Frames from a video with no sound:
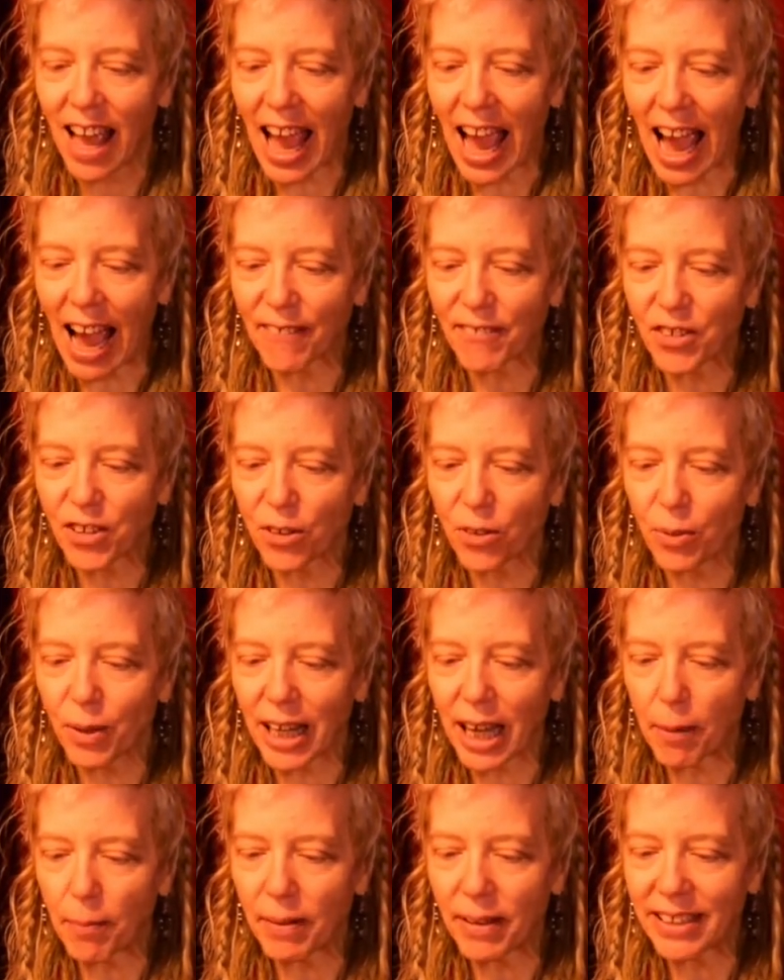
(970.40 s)
After
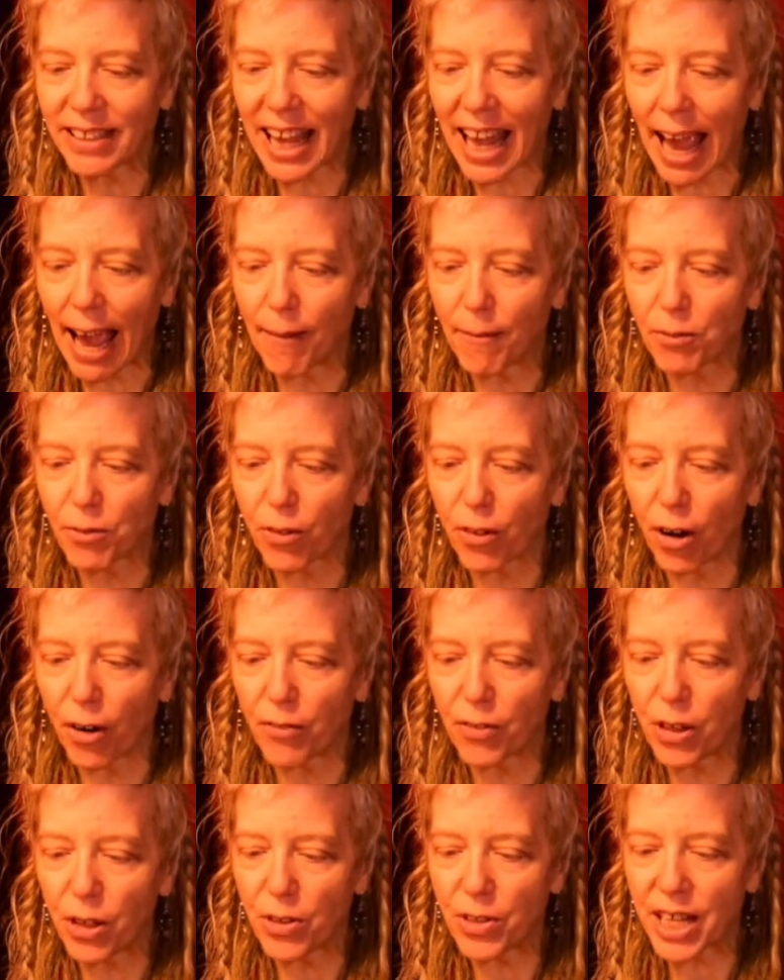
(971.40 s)
we had been camped for a
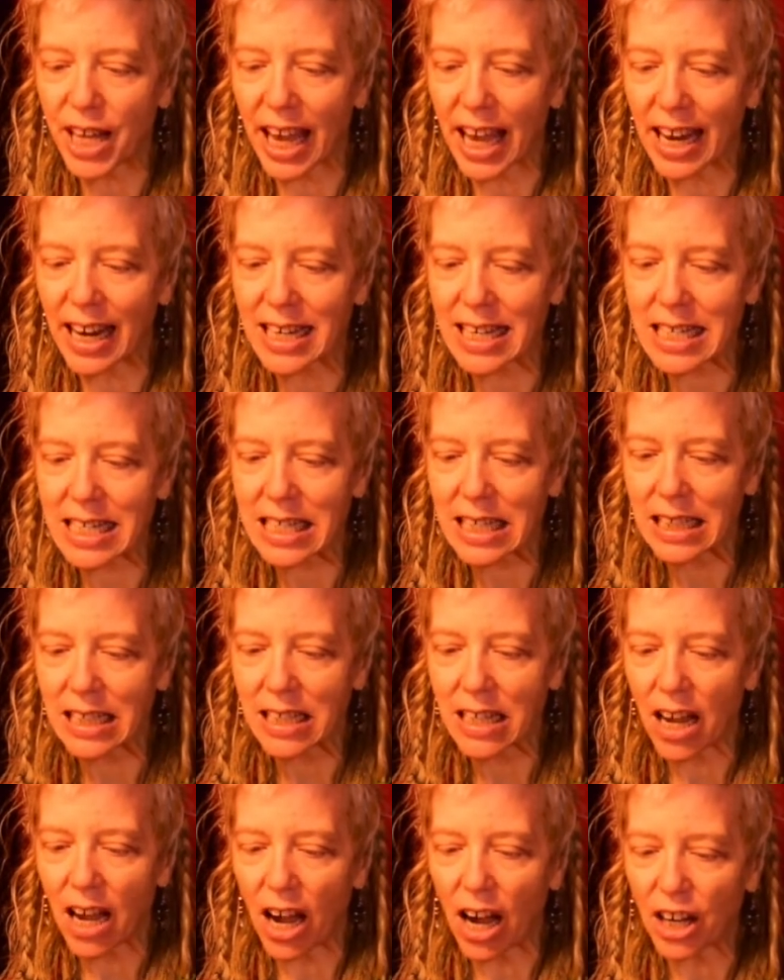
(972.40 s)
few days,
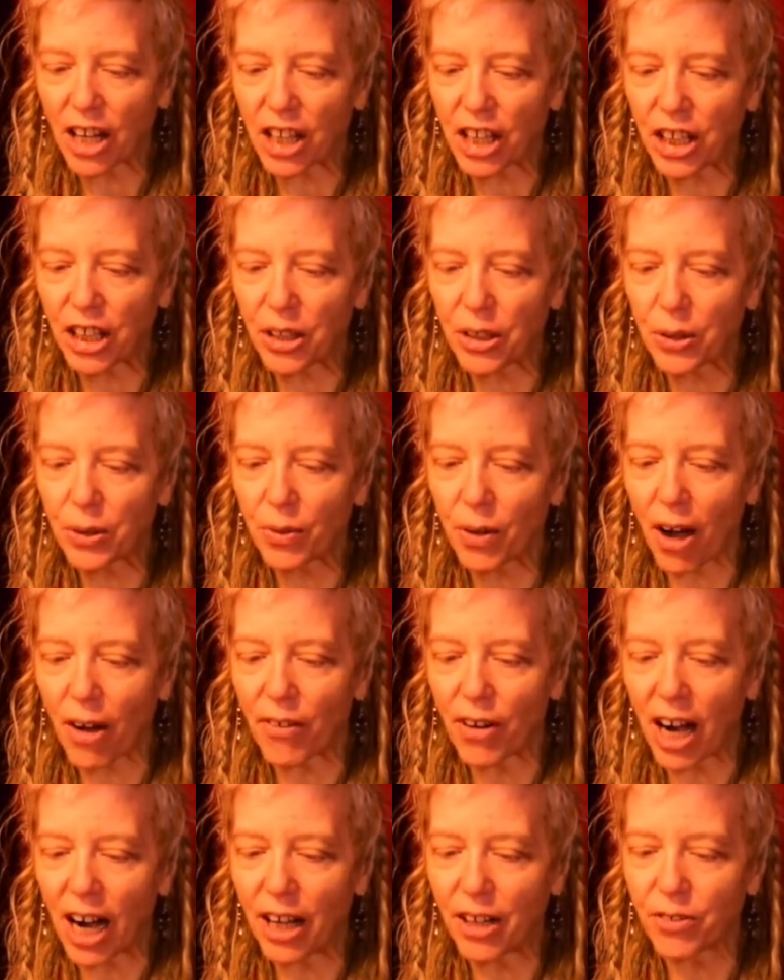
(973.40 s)
a queue of
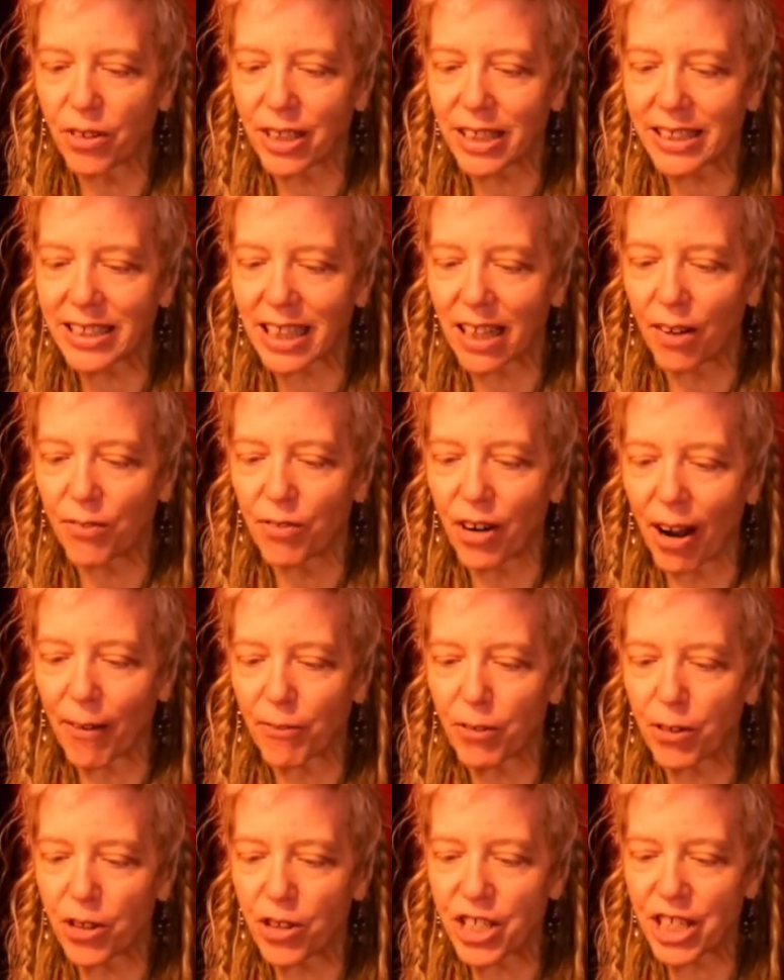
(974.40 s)
hundreds of
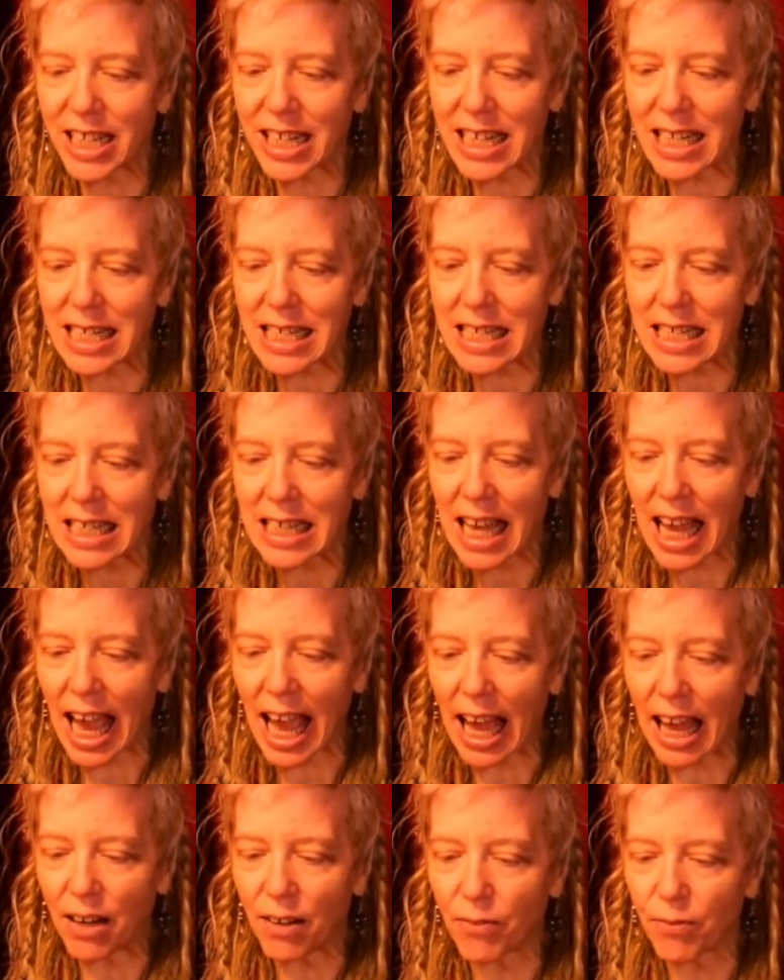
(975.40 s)
refugees
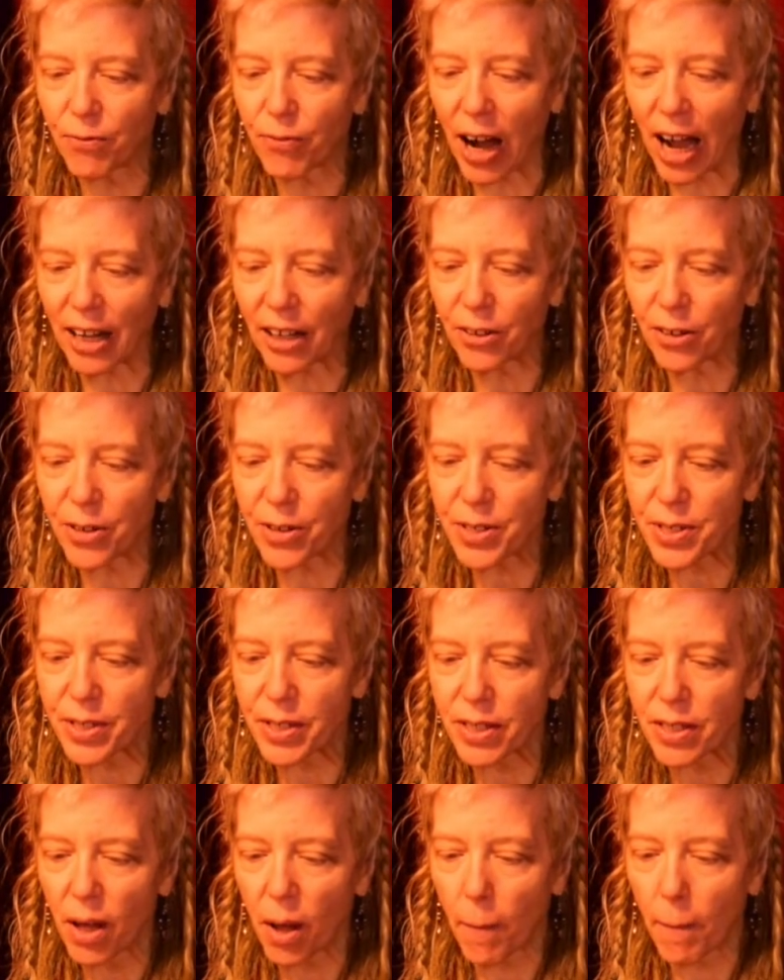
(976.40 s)
and fighters
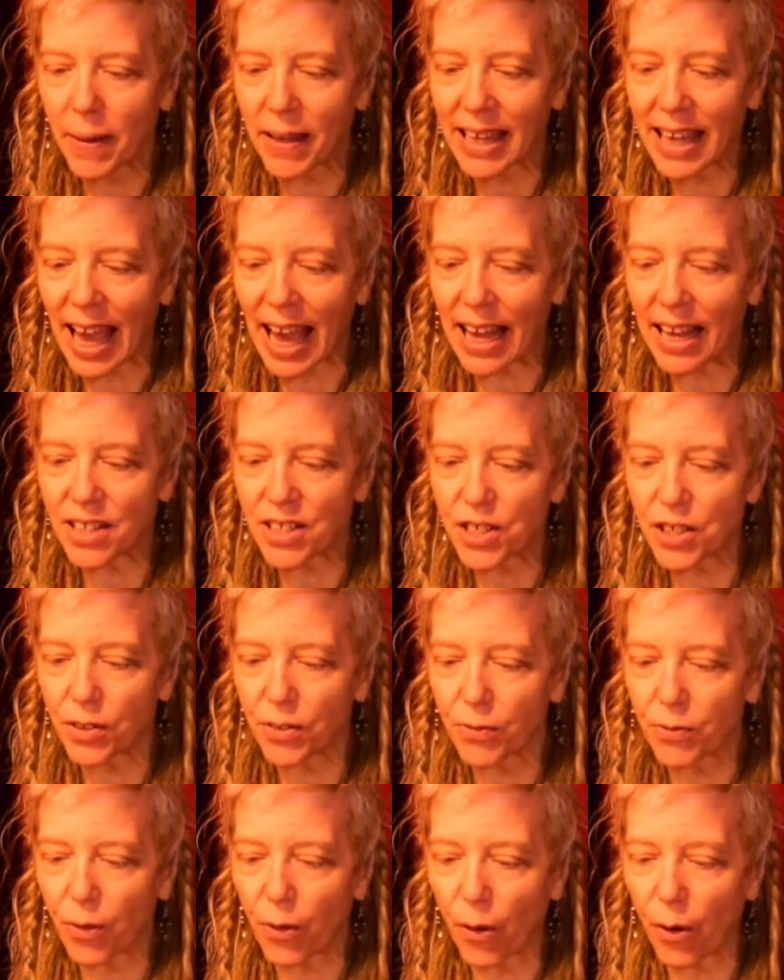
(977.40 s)
began to
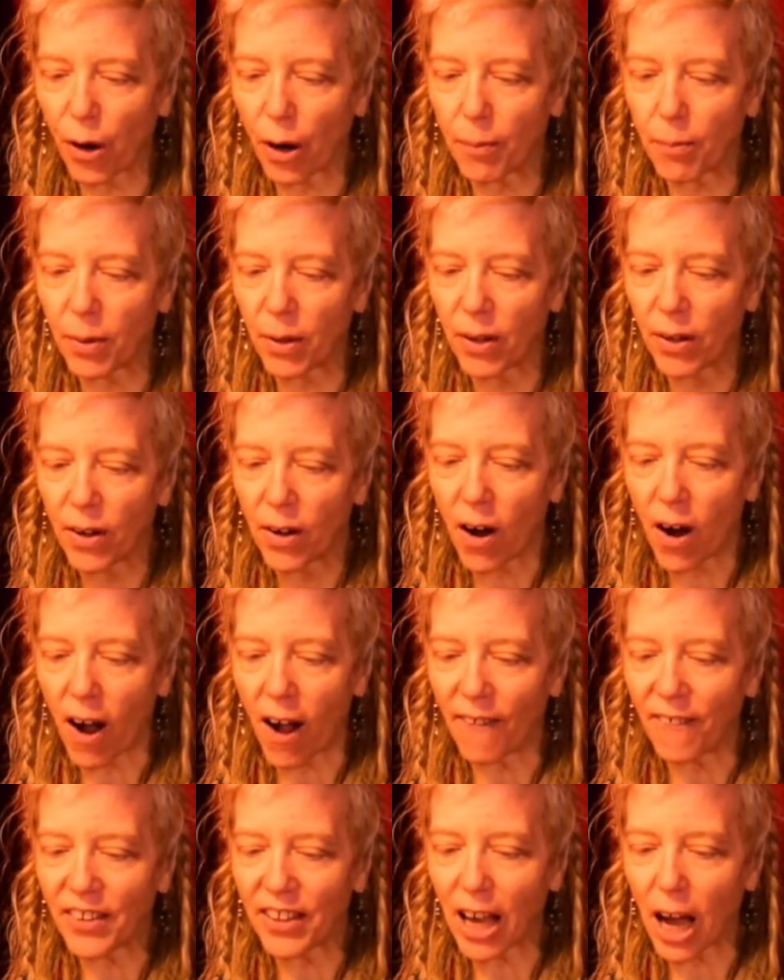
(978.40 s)
form
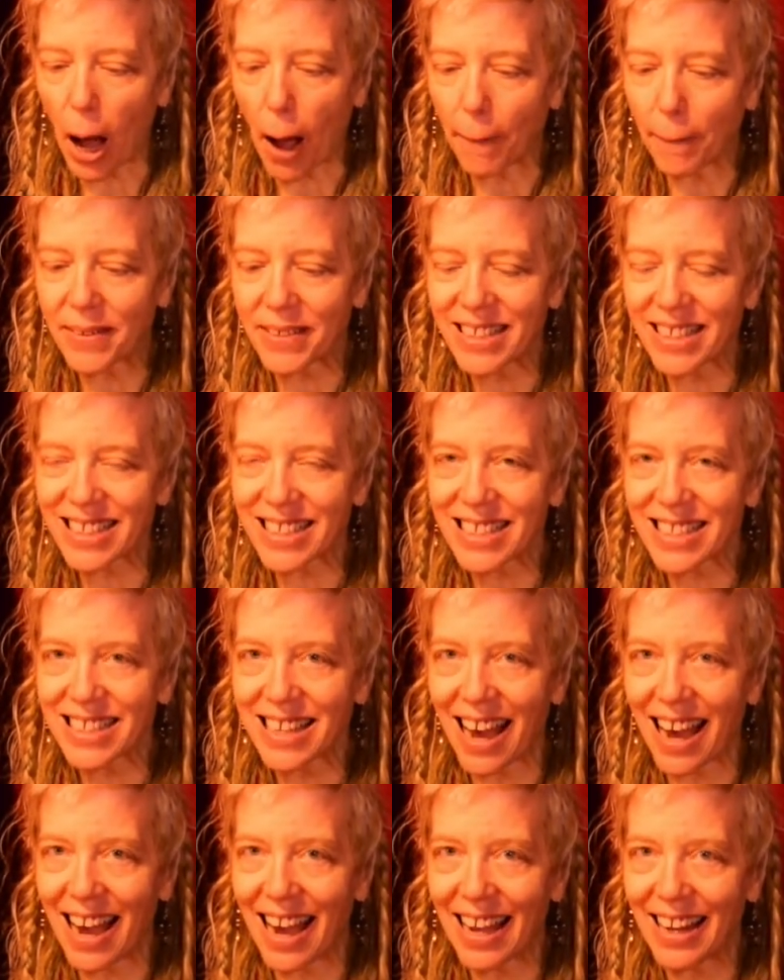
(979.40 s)
on the opposite
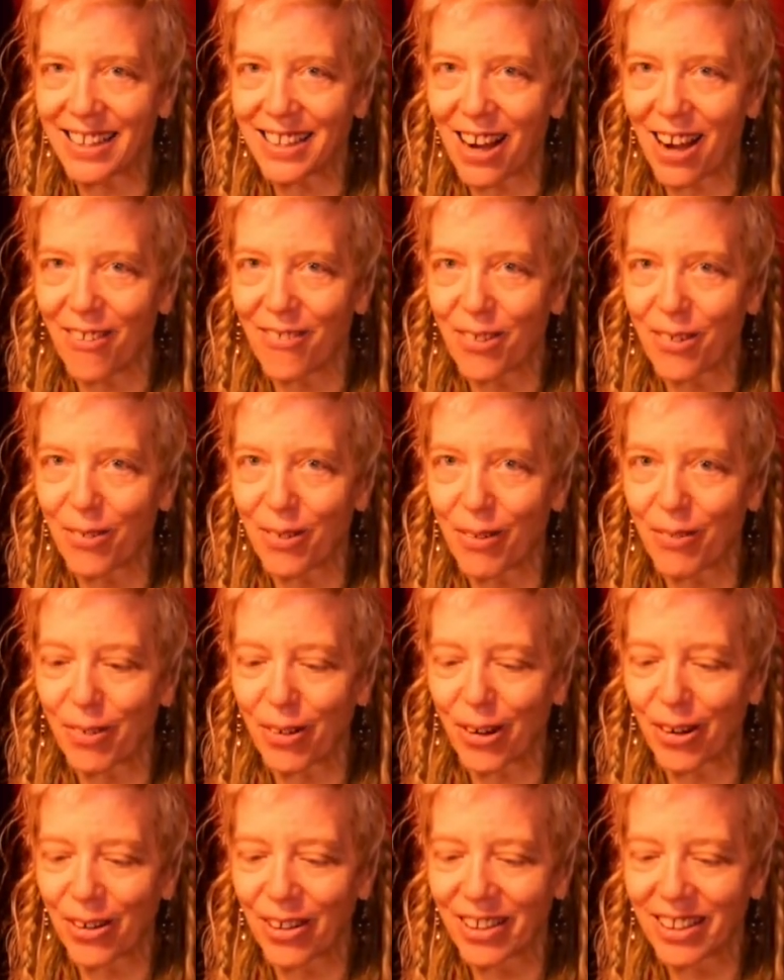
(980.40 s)
side of the
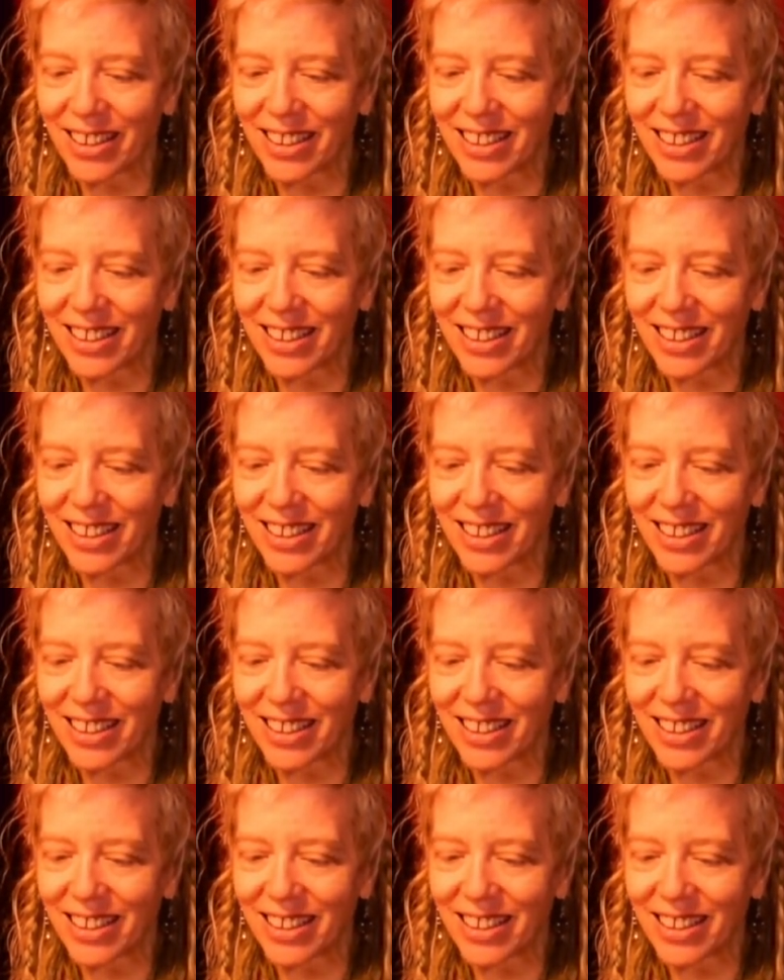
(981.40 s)
river.